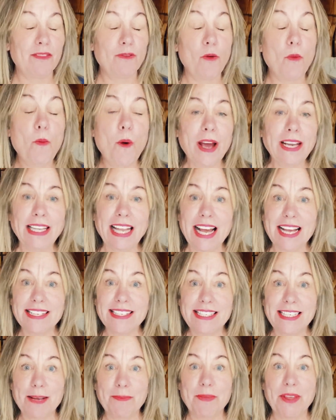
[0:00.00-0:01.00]
One
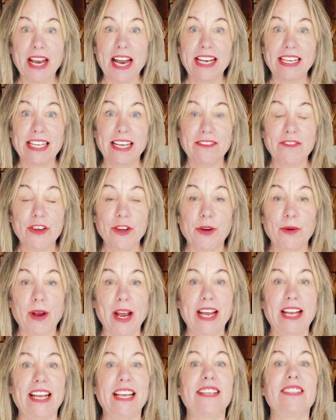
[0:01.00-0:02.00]
last tip that I'd give you,
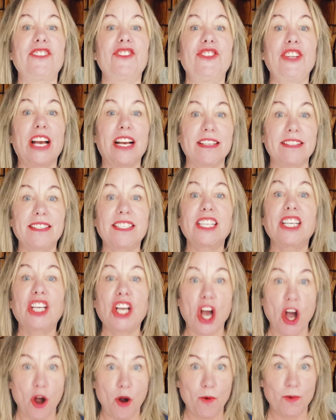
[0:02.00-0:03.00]
Greg, is just
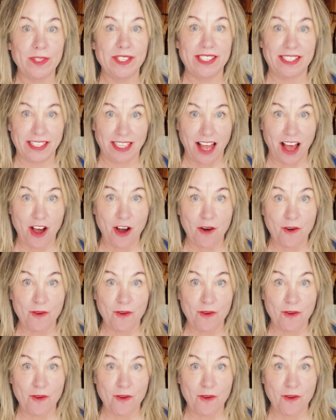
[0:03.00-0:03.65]
go slow.